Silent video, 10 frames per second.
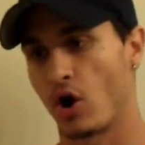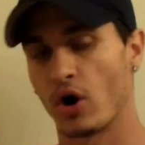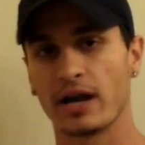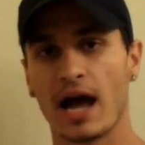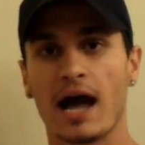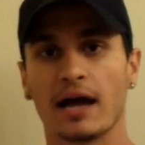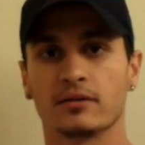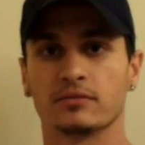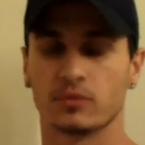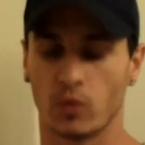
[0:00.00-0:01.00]
are
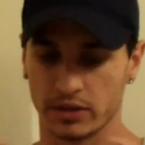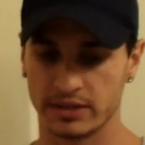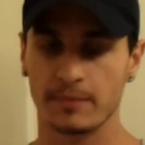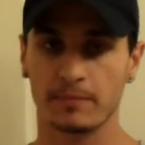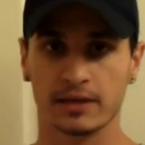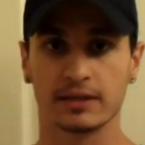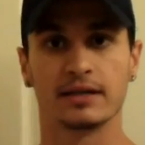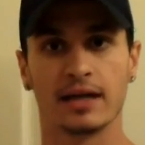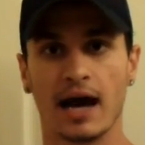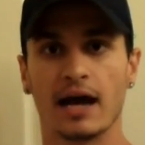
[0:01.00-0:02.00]
not, or
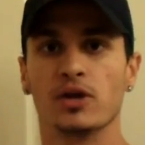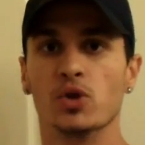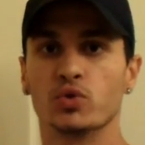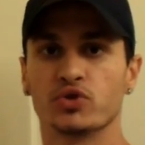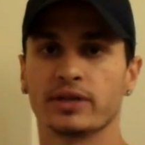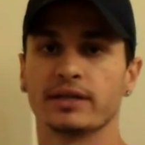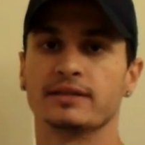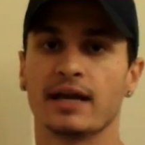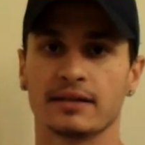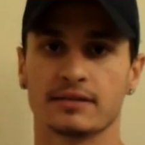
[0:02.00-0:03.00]
typically not,
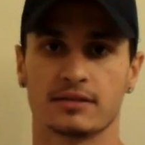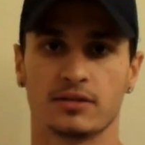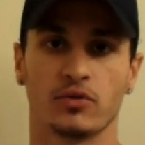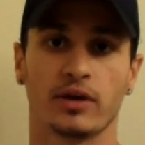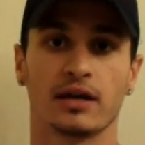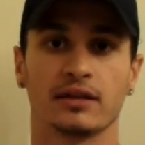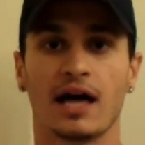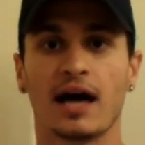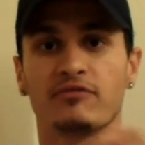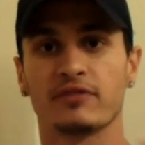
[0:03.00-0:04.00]
nutrient dense. You'll get a
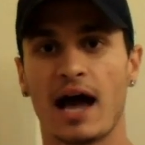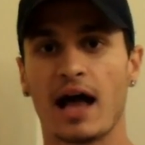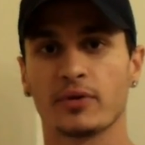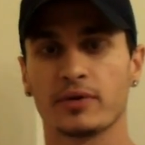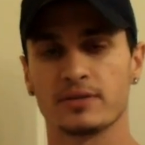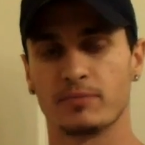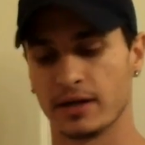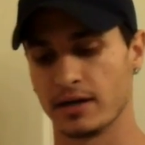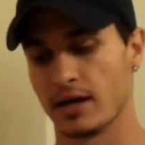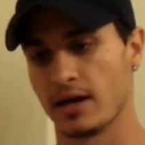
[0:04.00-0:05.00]
lot of calories,
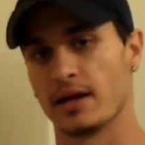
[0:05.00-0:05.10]
but